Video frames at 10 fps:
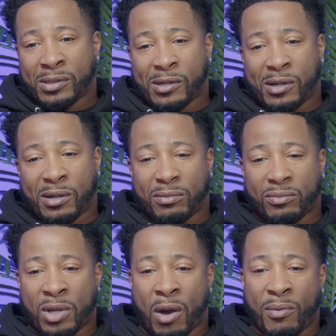Uh,
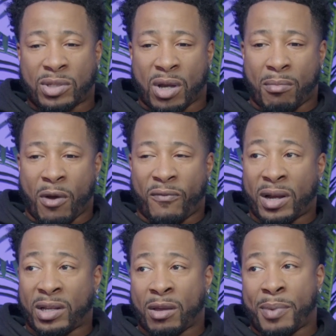we always talk about
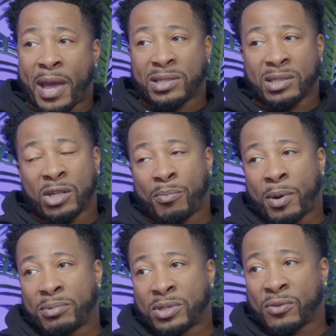finding your passion, your
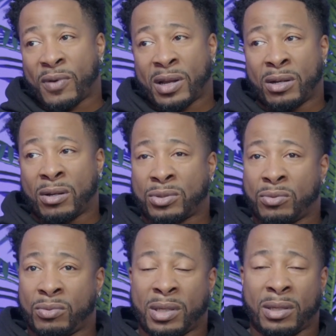purpose. So finding those
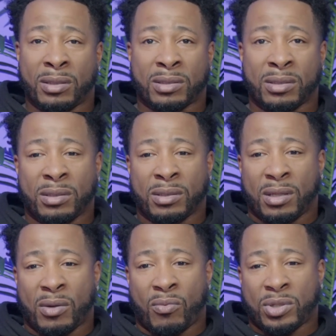two things,
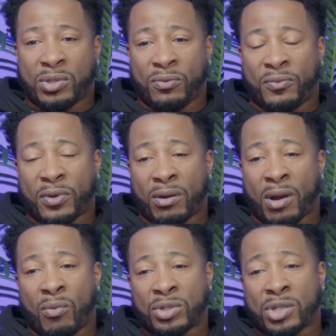and once you
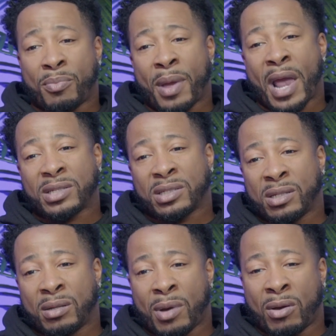figure out what you're
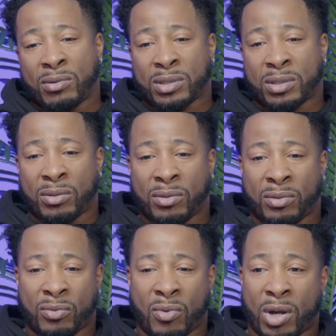passionate about, it's
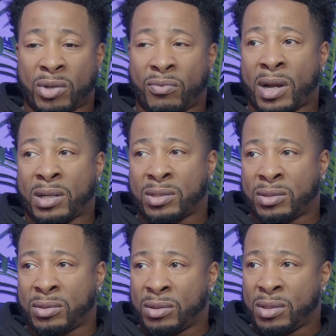gonna walk you right
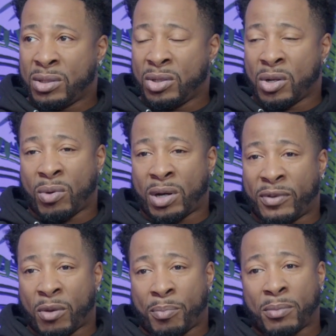into you know
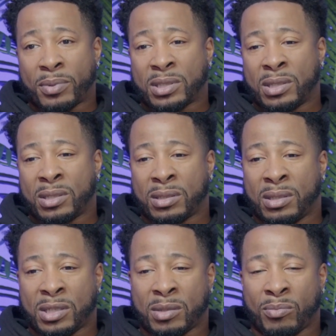whatever your purpose is.
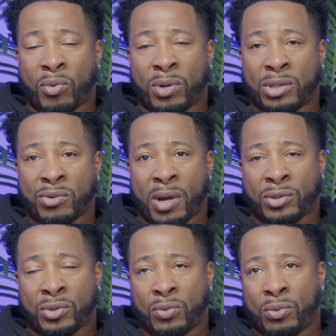And it's important to try
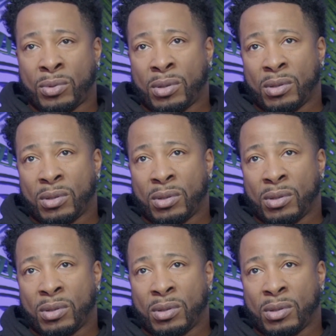to